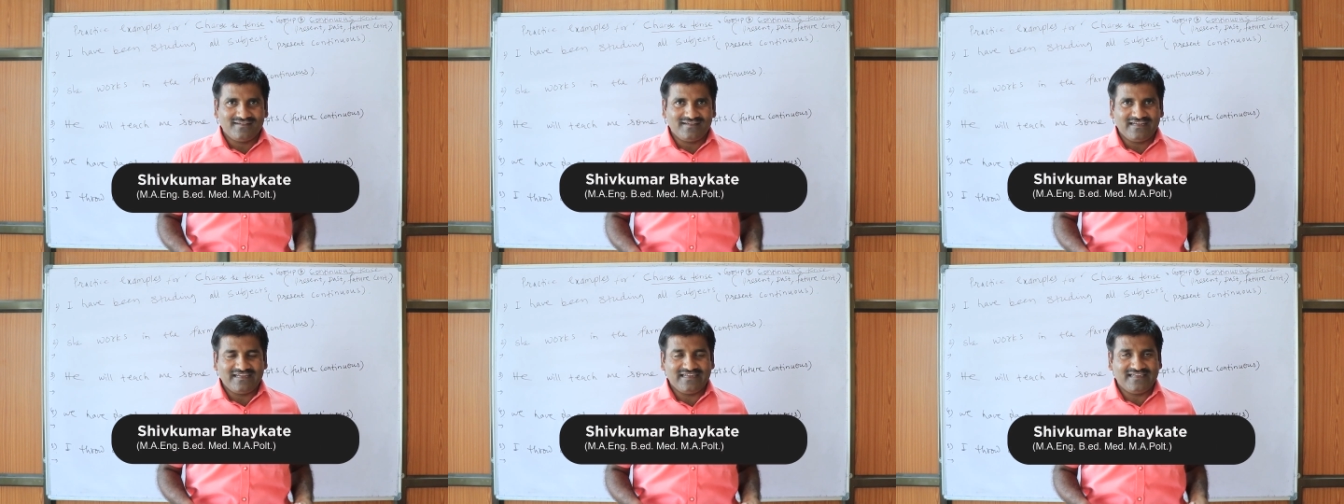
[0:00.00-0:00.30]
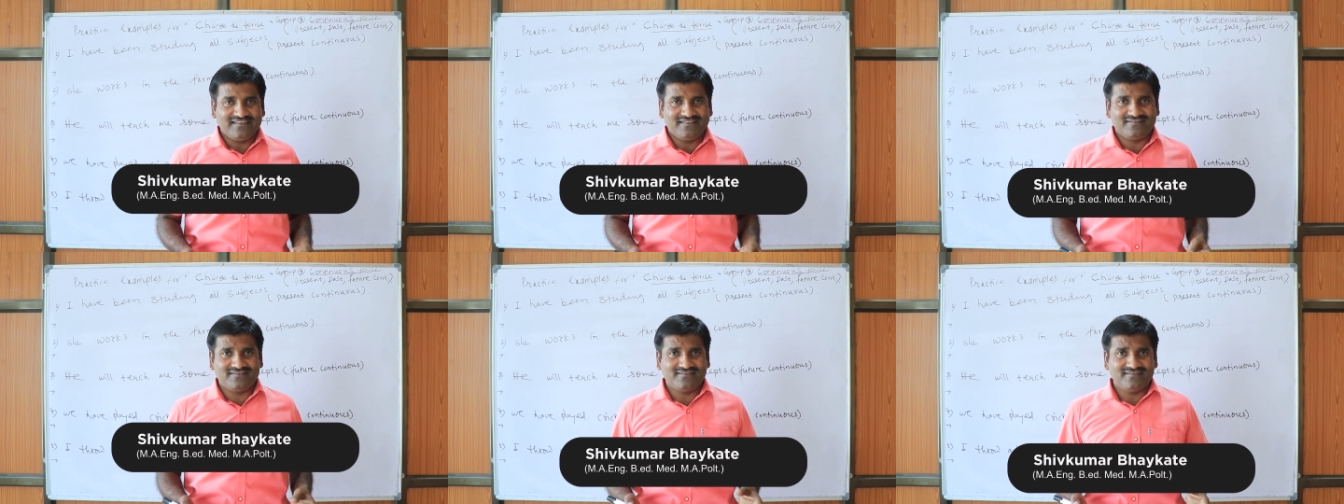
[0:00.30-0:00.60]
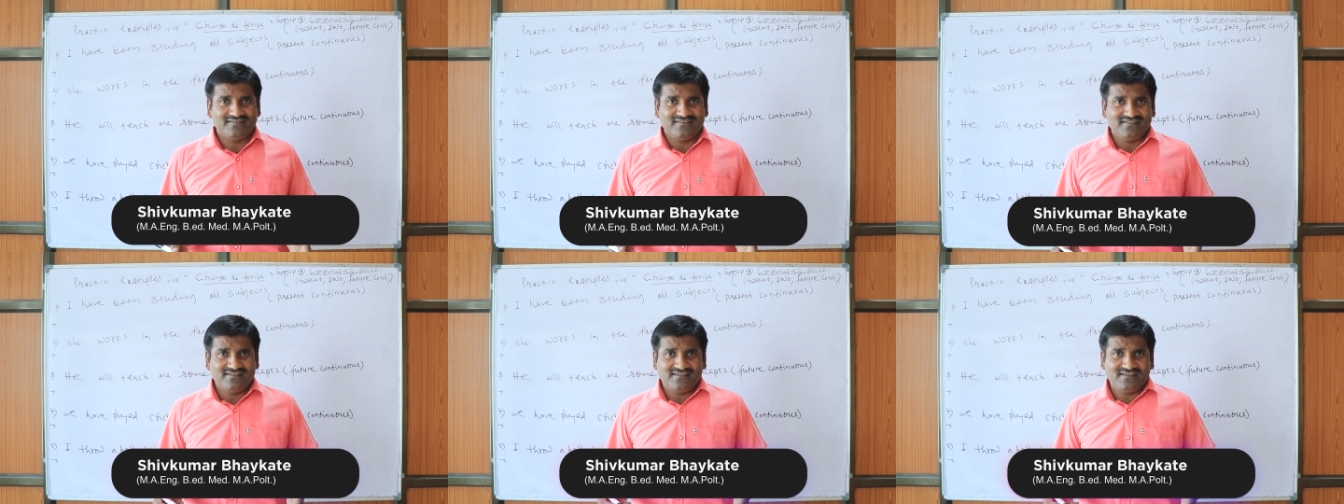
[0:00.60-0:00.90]
and
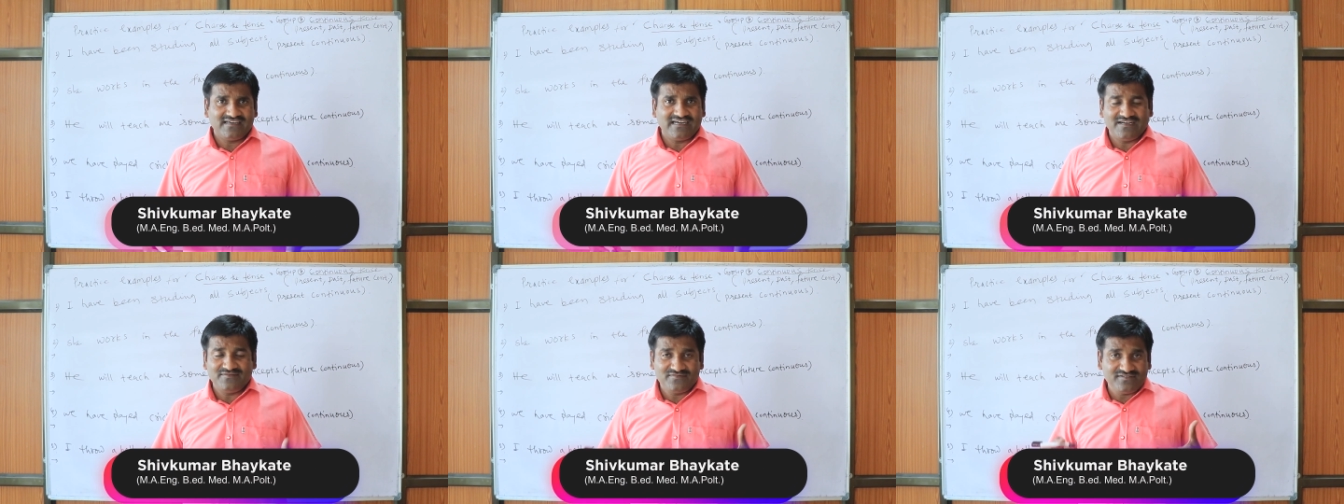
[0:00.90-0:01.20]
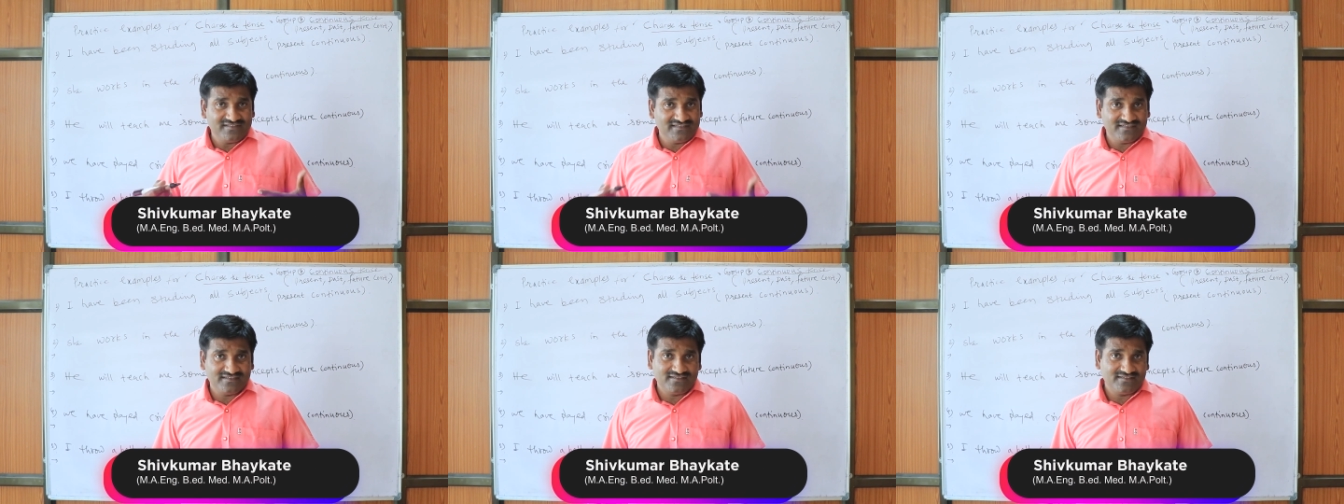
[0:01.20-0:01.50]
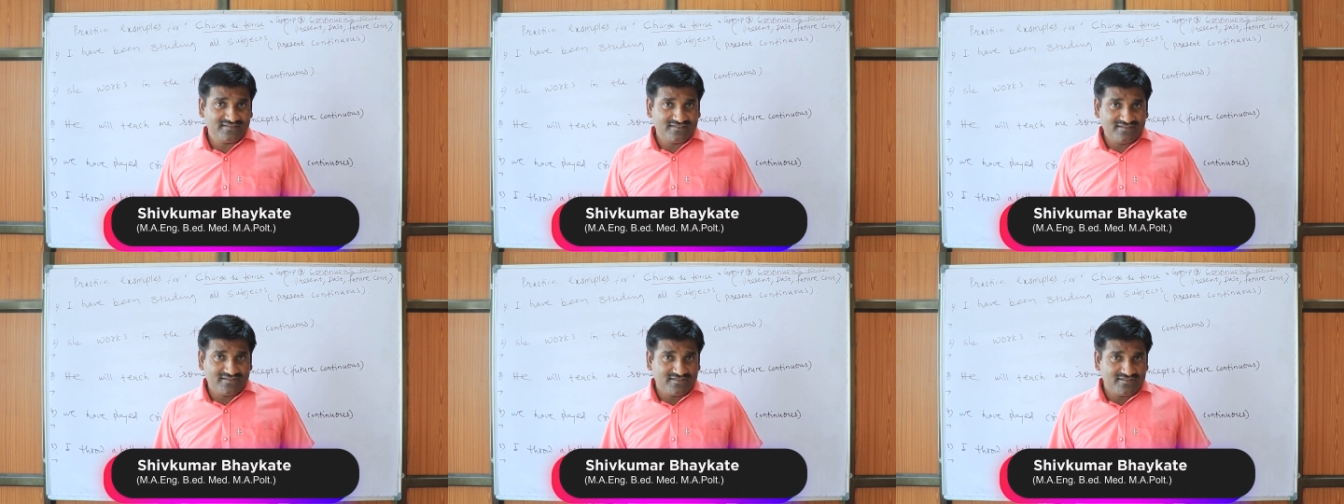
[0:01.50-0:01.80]
I am
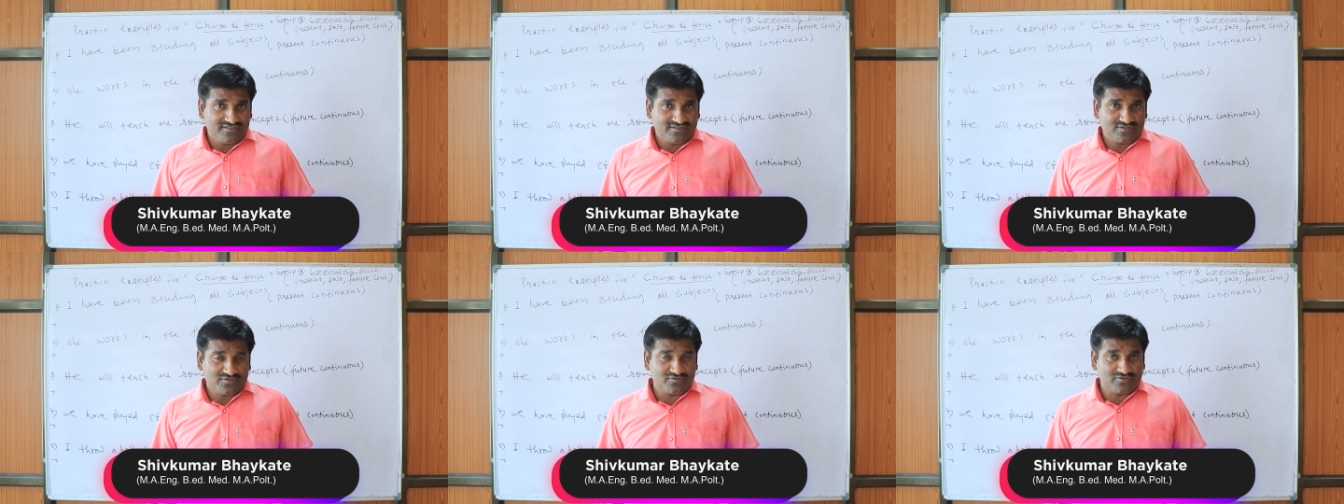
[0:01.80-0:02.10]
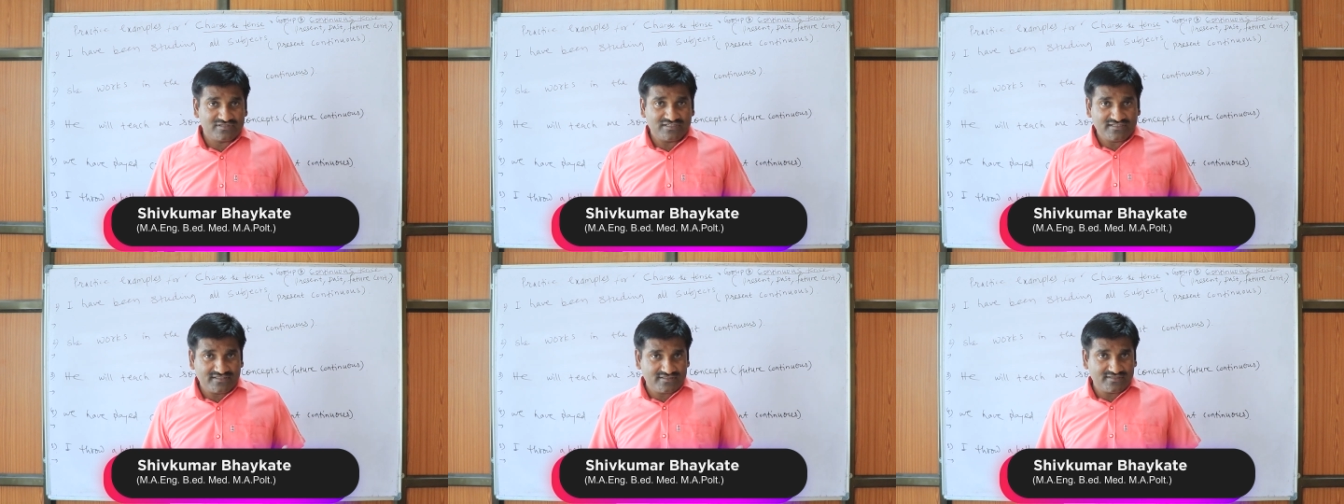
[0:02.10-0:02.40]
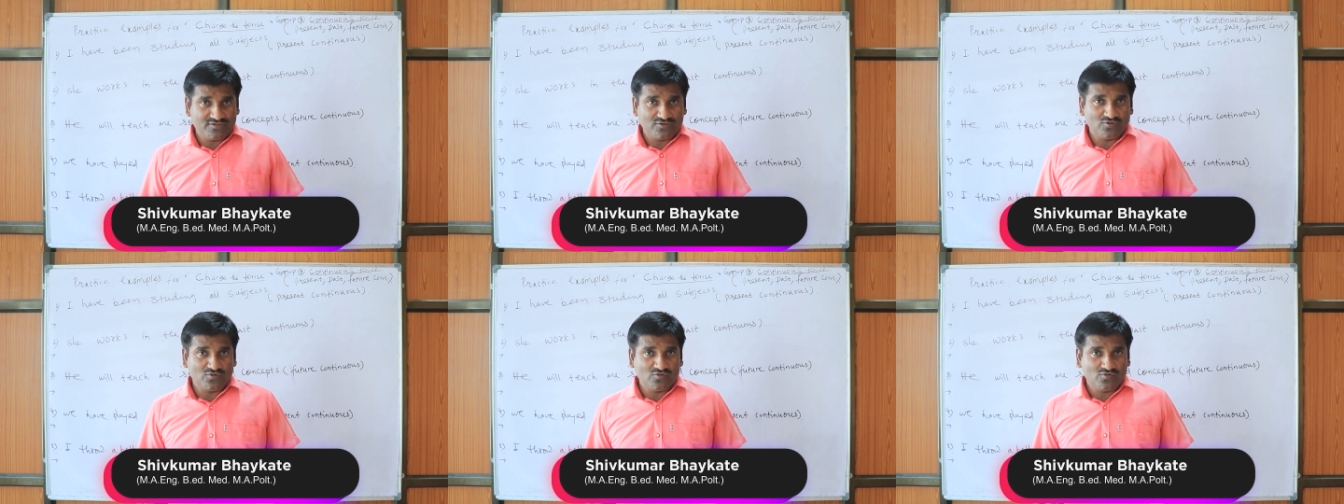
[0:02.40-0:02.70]
here to teach
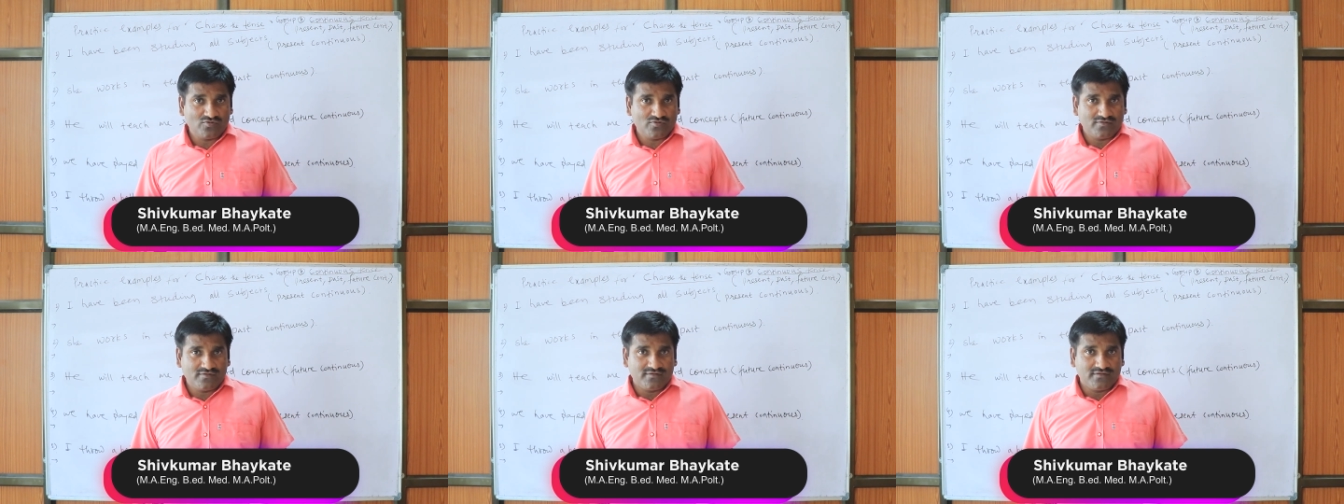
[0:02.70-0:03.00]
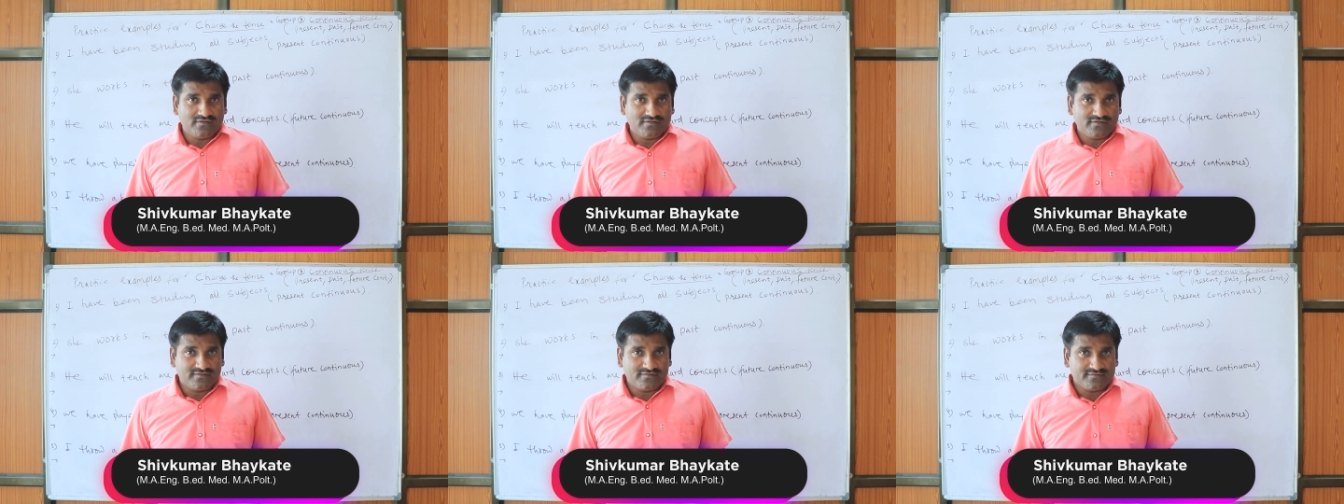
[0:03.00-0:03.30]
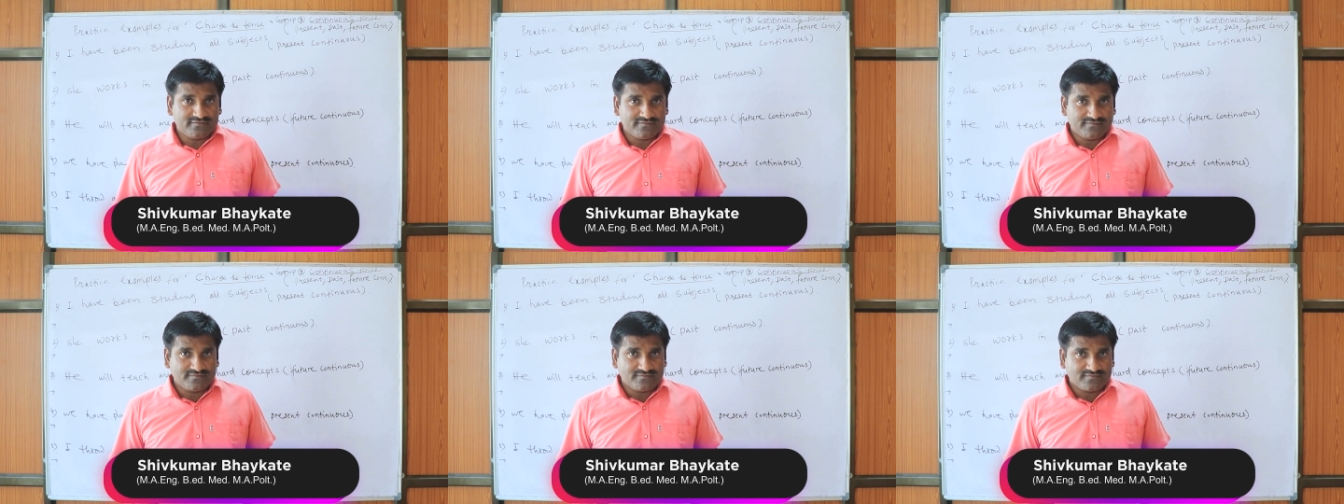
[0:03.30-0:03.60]
you
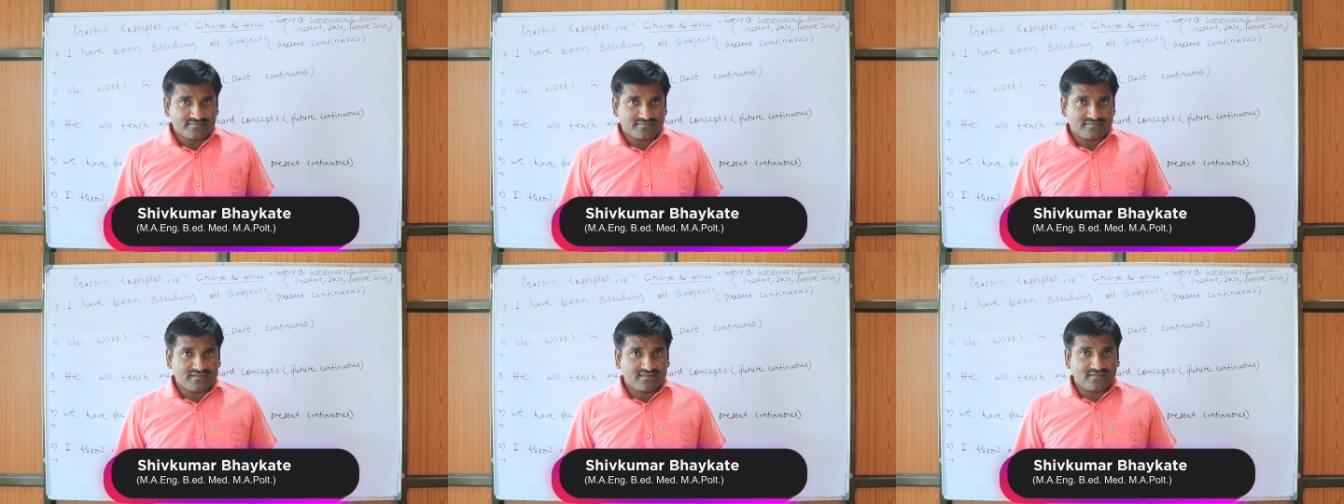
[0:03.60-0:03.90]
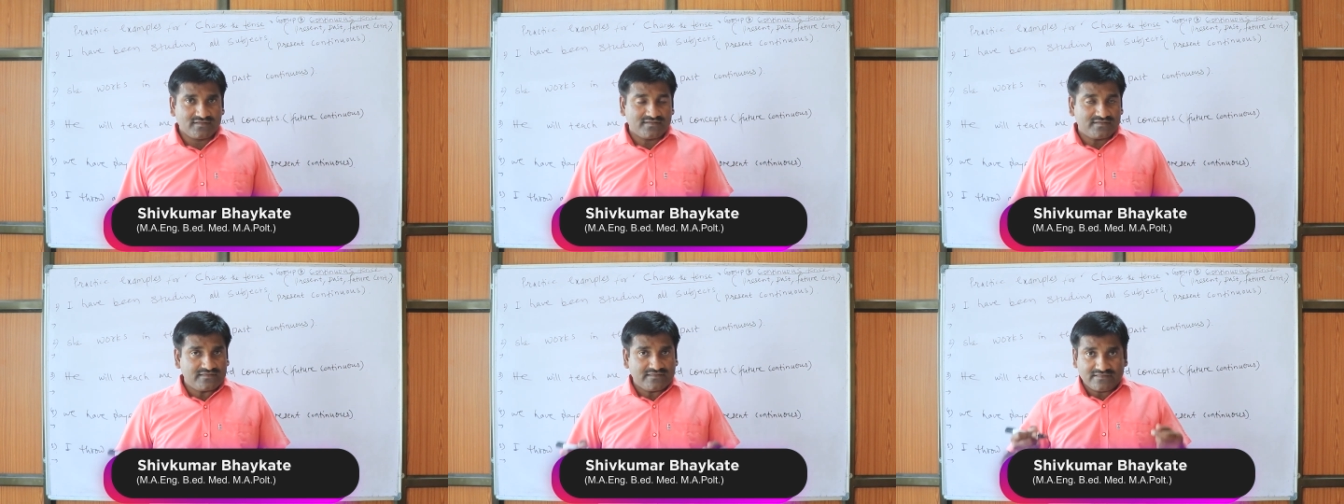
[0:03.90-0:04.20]
the